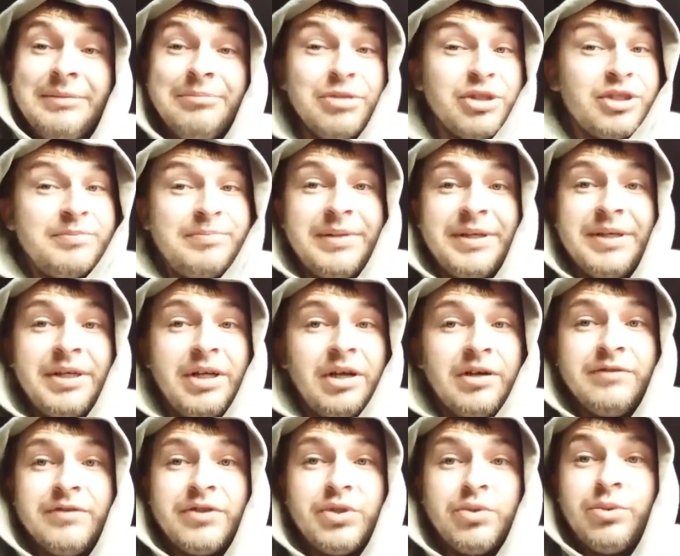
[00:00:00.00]
It must have
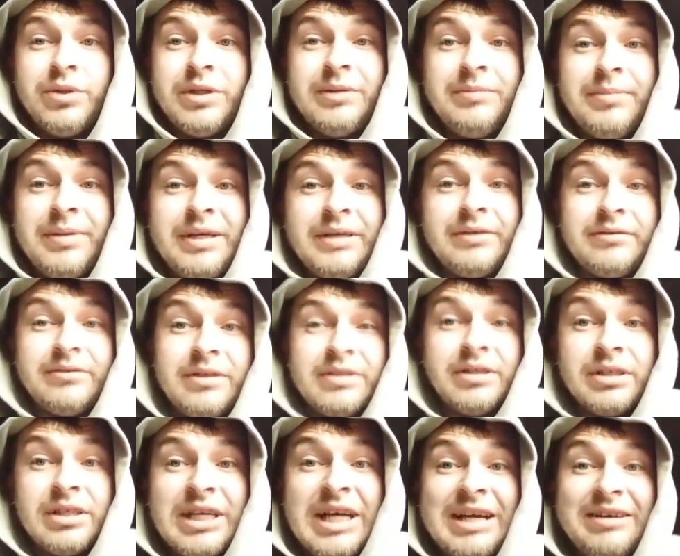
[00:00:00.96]
been over £20,
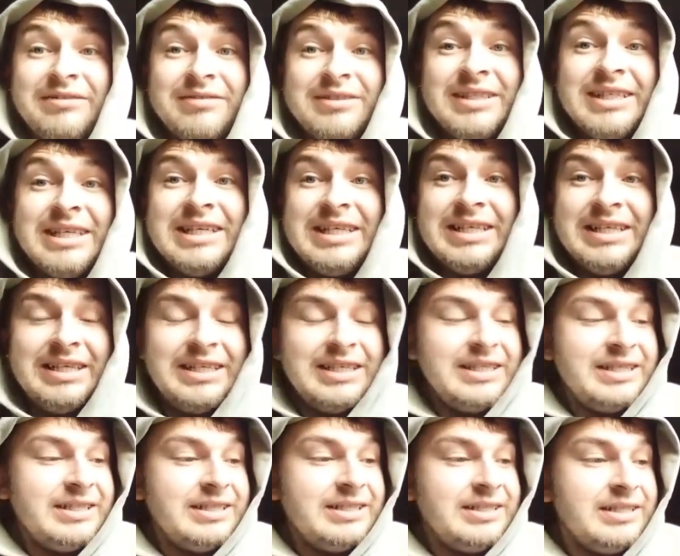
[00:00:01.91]
guarantee.